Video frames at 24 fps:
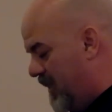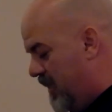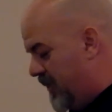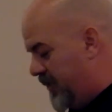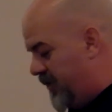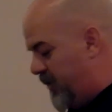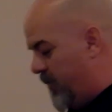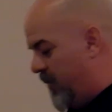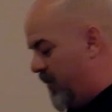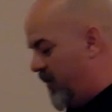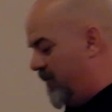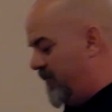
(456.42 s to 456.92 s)

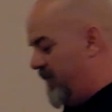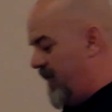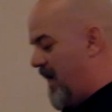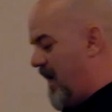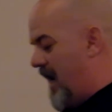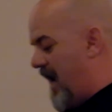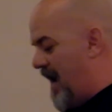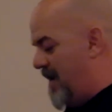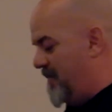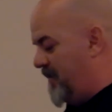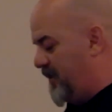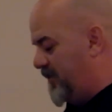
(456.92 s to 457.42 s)
She went over
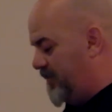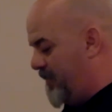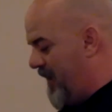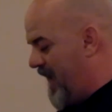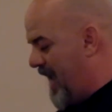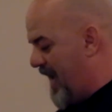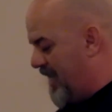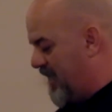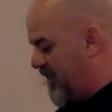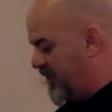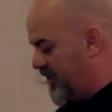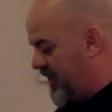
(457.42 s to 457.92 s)
to Abby's
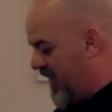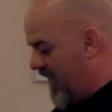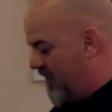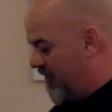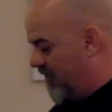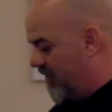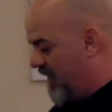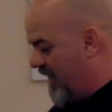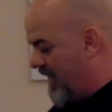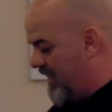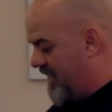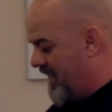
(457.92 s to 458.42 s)
pack and shined
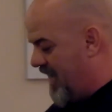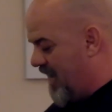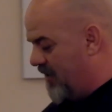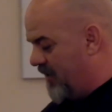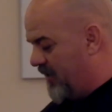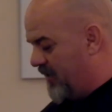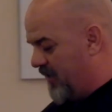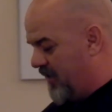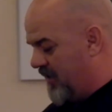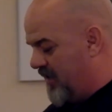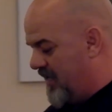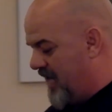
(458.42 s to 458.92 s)
her light
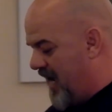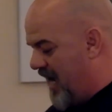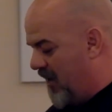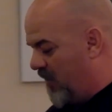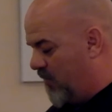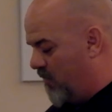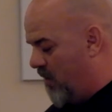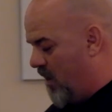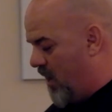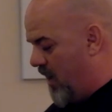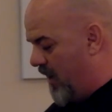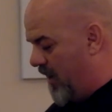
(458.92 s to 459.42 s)
down into the
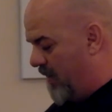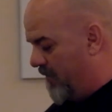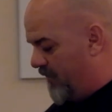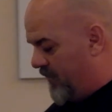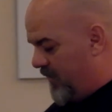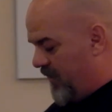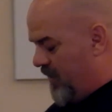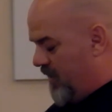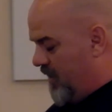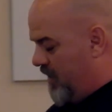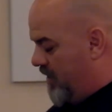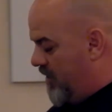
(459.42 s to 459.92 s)
dark water.
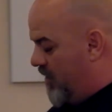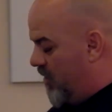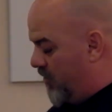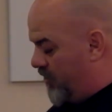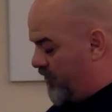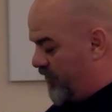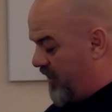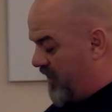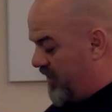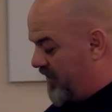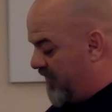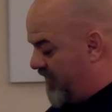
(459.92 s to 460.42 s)
No
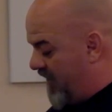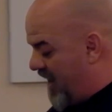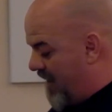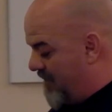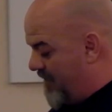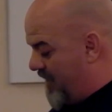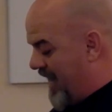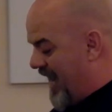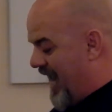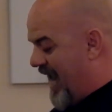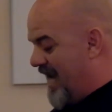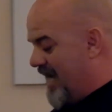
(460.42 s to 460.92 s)
trace of
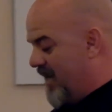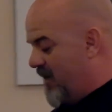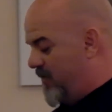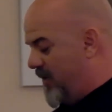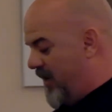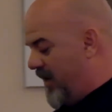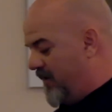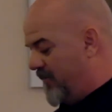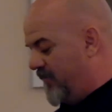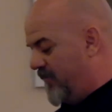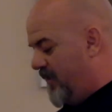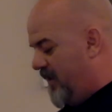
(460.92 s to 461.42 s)
Abby
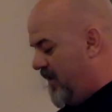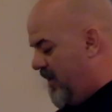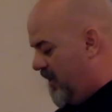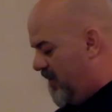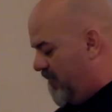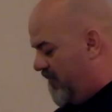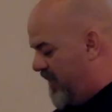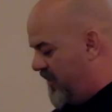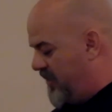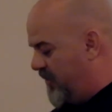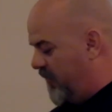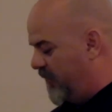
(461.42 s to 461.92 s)
anywhere.
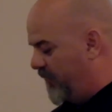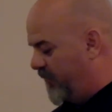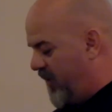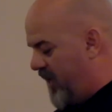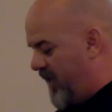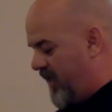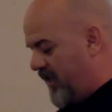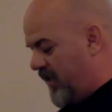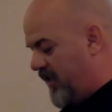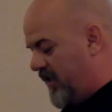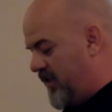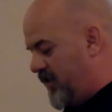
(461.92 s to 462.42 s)
Rachel
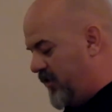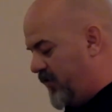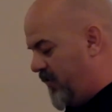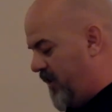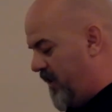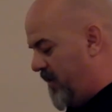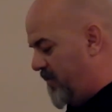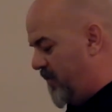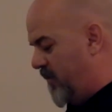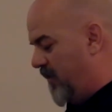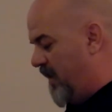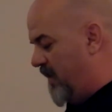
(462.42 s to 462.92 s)
frantically
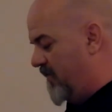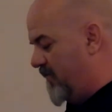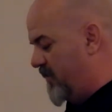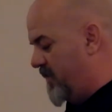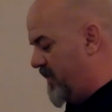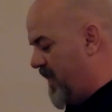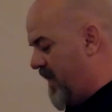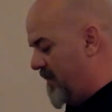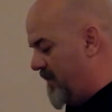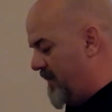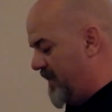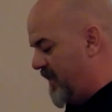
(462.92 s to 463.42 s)
screamed her
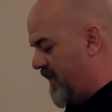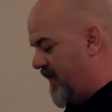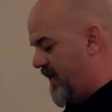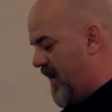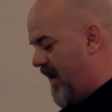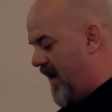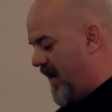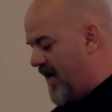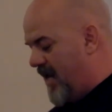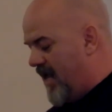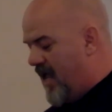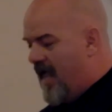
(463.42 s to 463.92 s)
lover's name into the
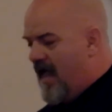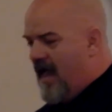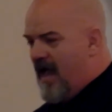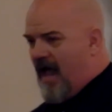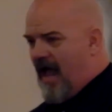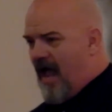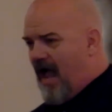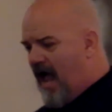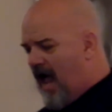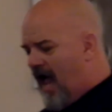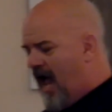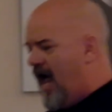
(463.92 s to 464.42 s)
night.
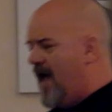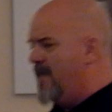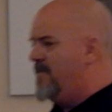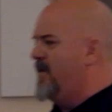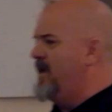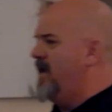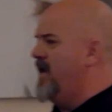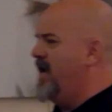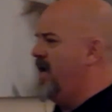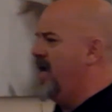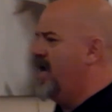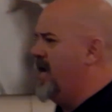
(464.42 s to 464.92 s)

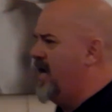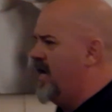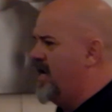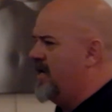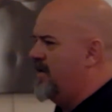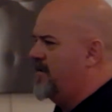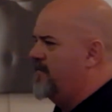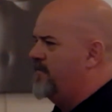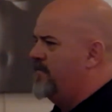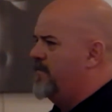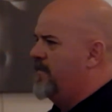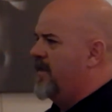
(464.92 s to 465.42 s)

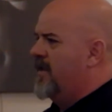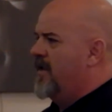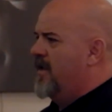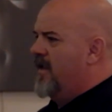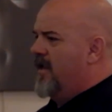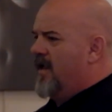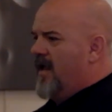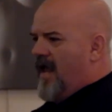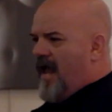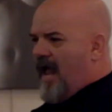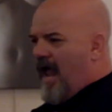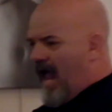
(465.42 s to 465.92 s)
"Abby!
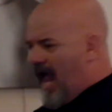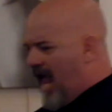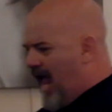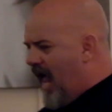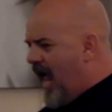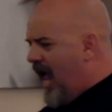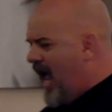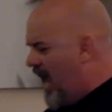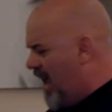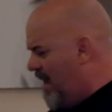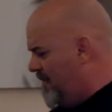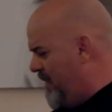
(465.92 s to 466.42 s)

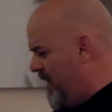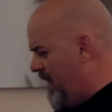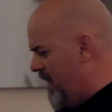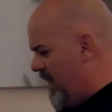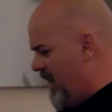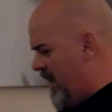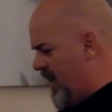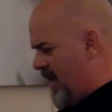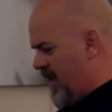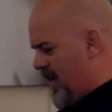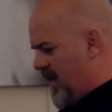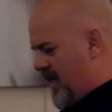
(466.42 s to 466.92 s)

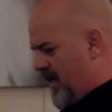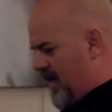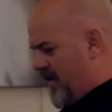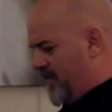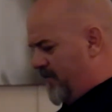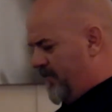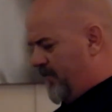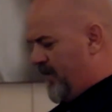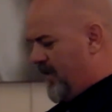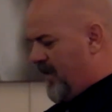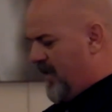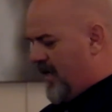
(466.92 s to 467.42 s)

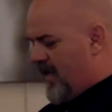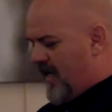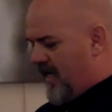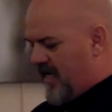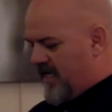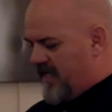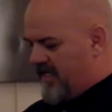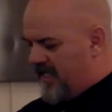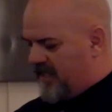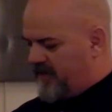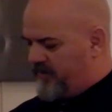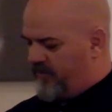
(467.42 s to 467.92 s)
Abby!"
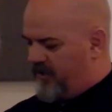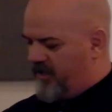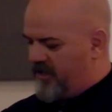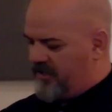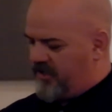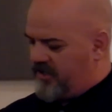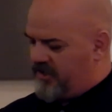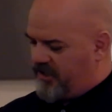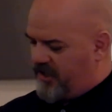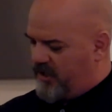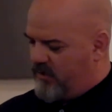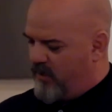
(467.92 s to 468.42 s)
In
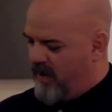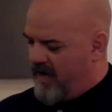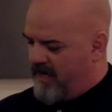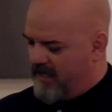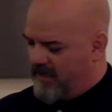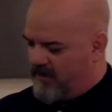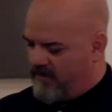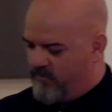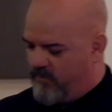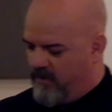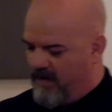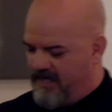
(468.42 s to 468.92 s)
desperation, she
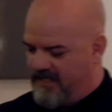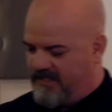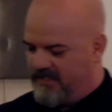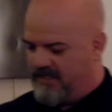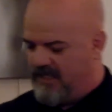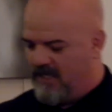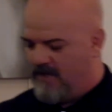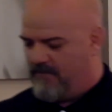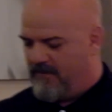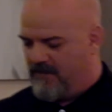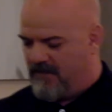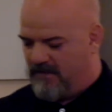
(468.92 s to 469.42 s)
waded
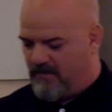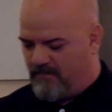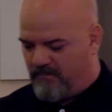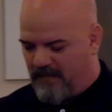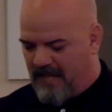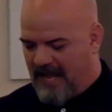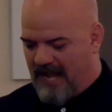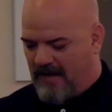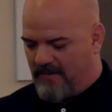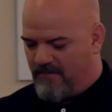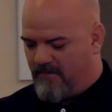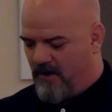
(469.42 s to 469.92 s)
waist deep into the
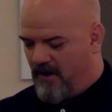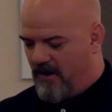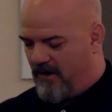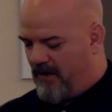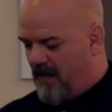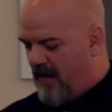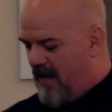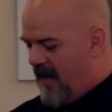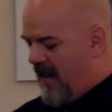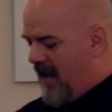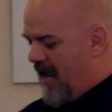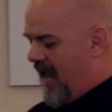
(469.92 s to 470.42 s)
black
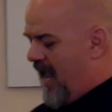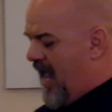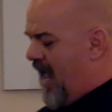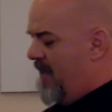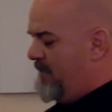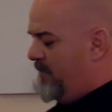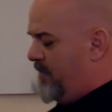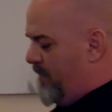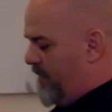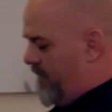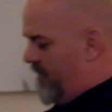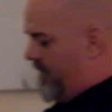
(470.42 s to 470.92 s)
murk.
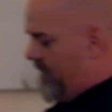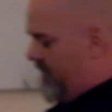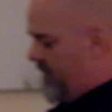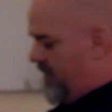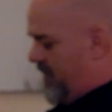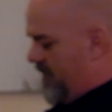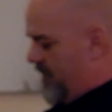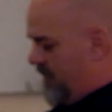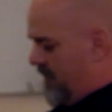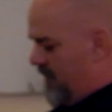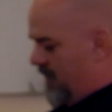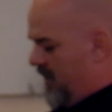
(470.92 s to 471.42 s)

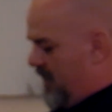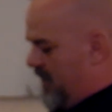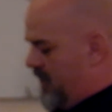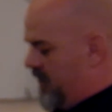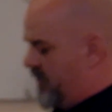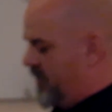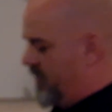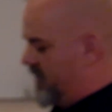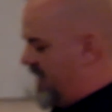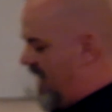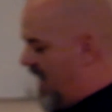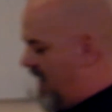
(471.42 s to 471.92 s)
She was